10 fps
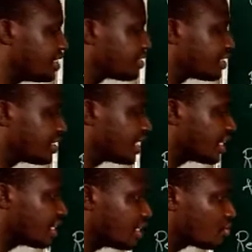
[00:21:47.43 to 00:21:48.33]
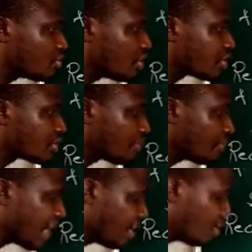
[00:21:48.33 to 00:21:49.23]
radian is what?
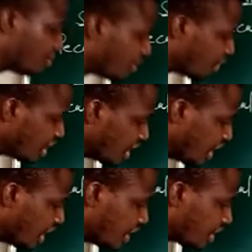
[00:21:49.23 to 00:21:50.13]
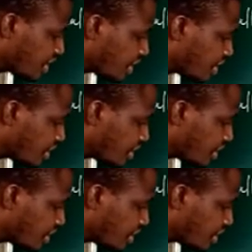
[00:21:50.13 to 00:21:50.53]
Pi over 180